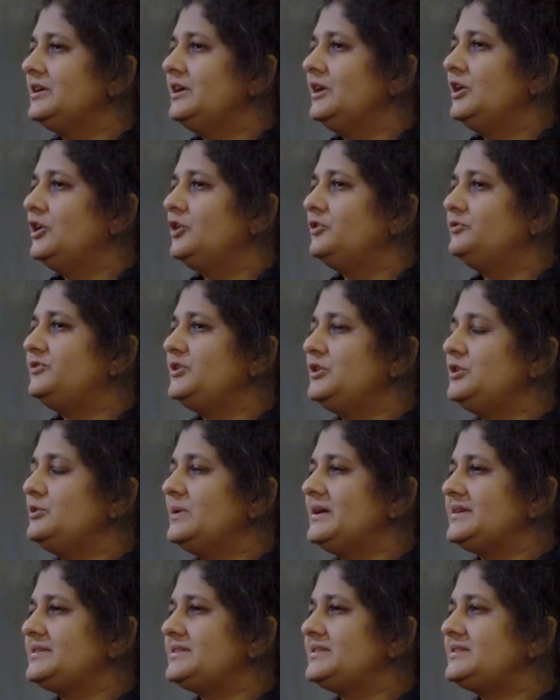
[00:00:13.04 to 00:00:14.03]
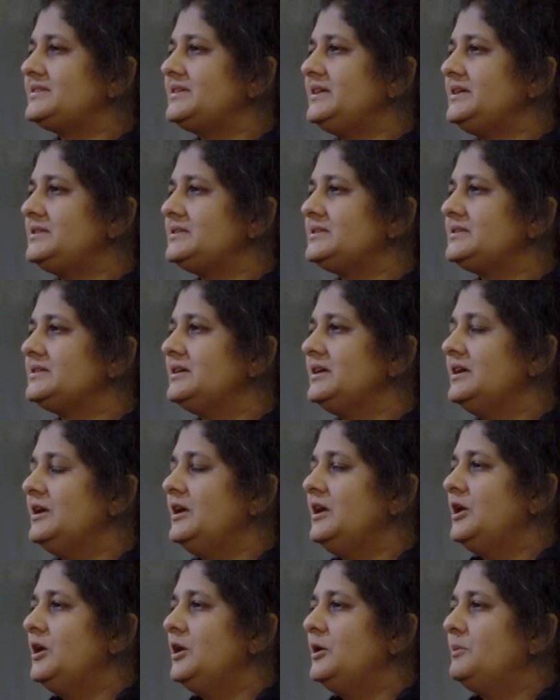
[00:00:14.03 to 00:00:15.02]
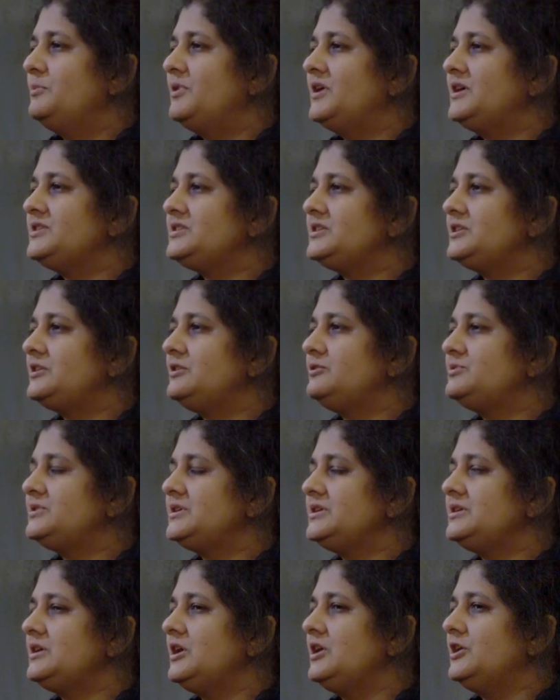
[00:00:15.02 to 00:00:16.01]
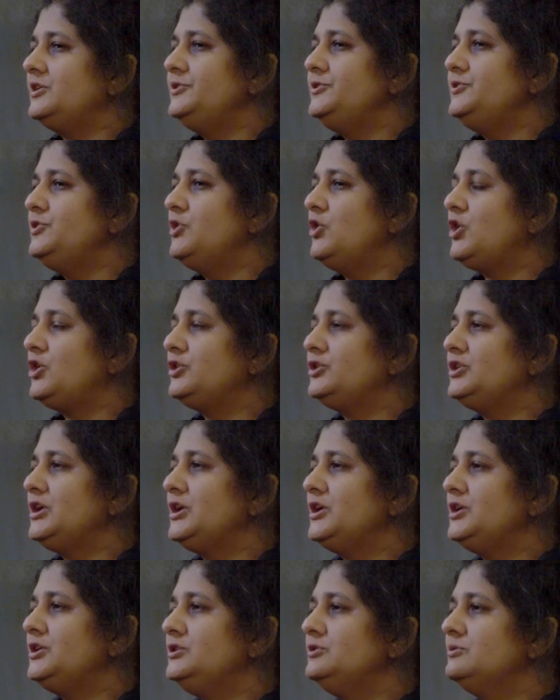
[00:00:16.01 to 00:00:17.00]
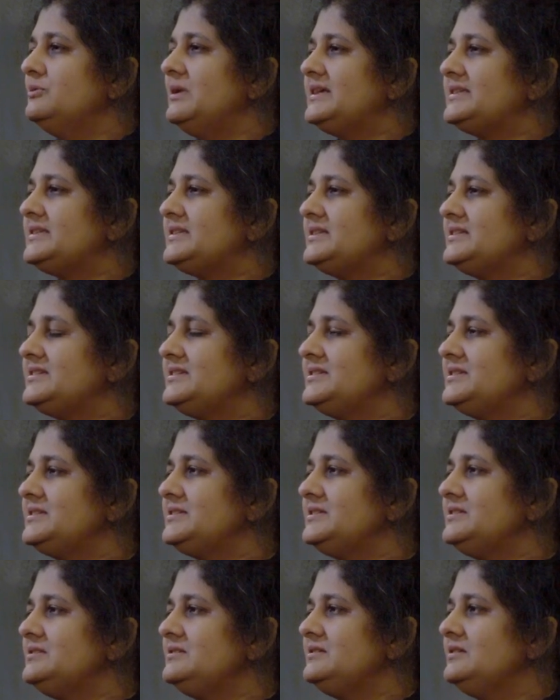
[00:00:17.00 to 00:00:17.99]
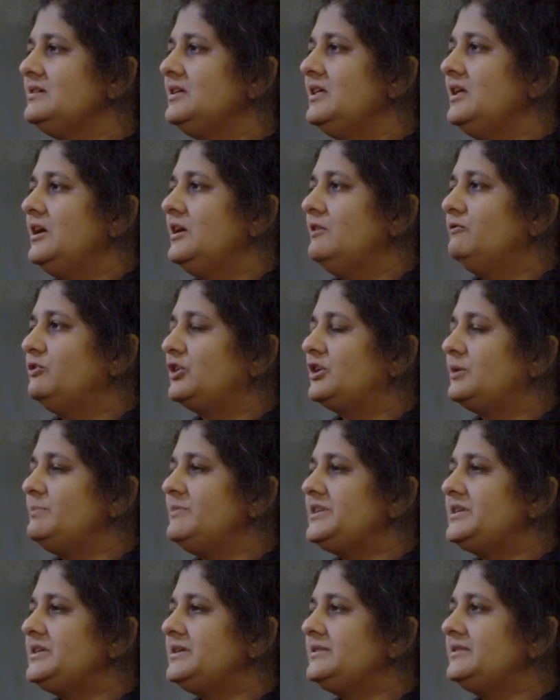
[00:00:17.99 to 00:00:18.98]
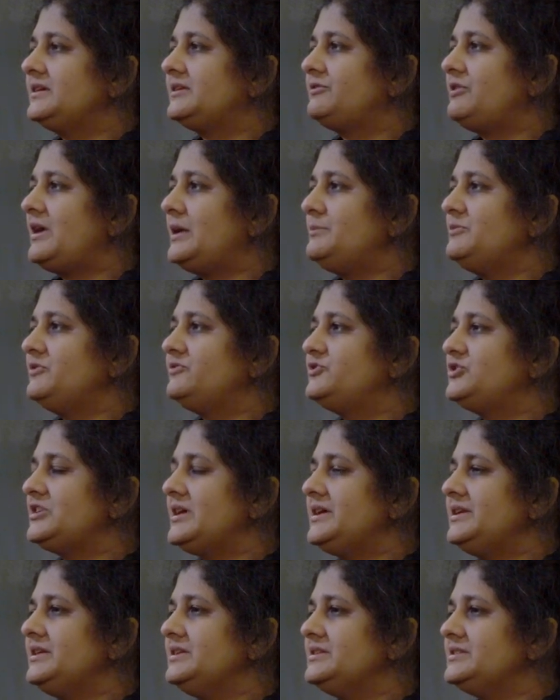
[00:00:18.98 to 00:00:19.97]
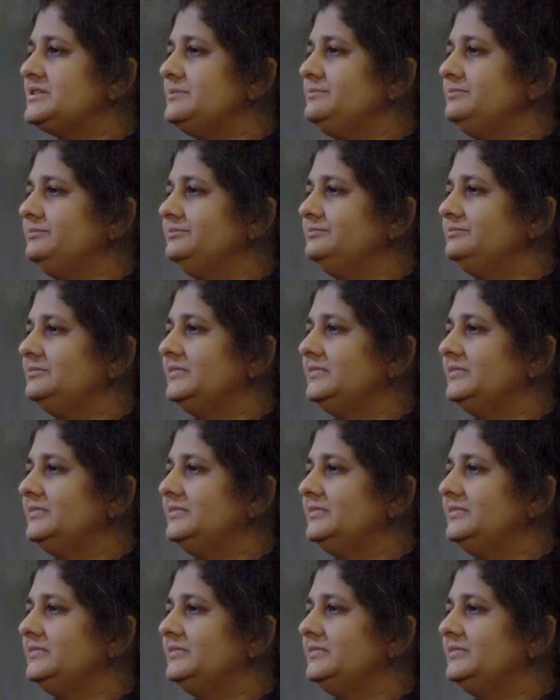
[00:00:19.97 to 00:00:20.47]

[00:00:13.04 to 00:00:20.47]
of the US state, persecuting a non-US citizen for committing the crime of journalism